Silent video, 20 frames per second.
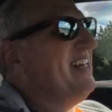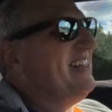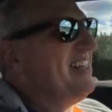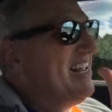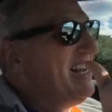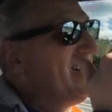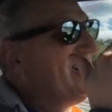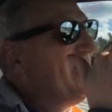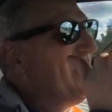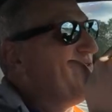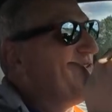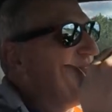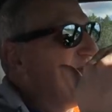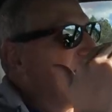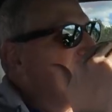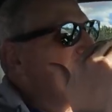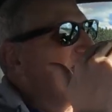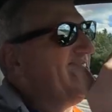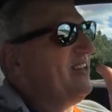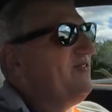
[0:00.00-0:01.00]
Then to go from
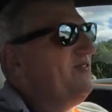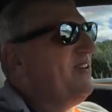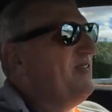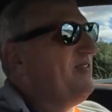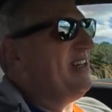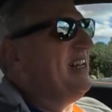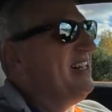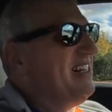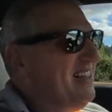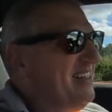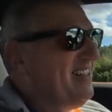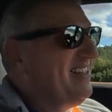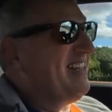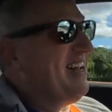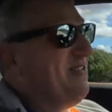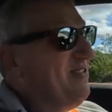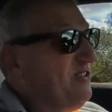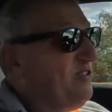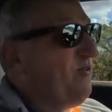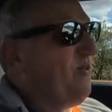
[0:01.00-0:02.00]
the 650 to the
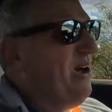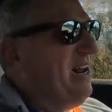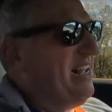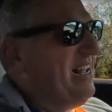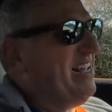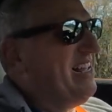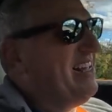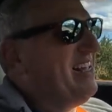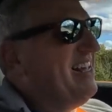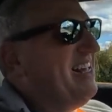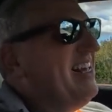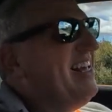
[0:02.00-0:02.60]
720,